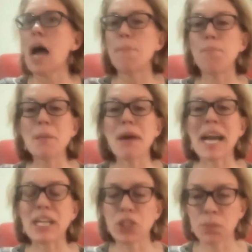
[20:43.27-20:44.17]
And be
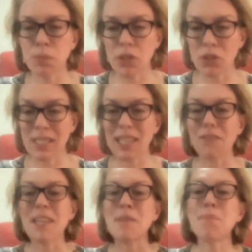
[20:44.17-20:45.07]
patient with
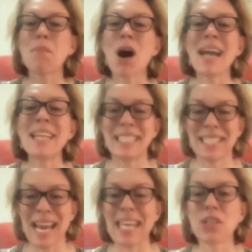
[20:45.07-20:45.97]
yourself. It might
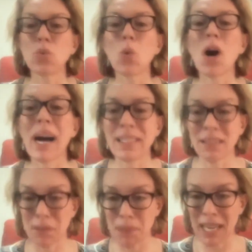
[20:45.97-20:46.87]
take a
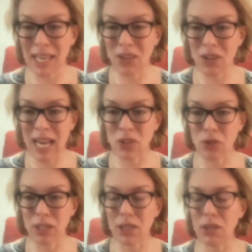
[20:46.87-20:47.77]
while depending on how
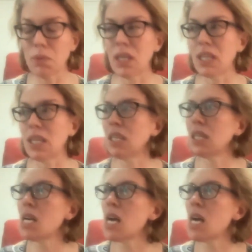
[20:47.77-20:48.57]
triggered you are.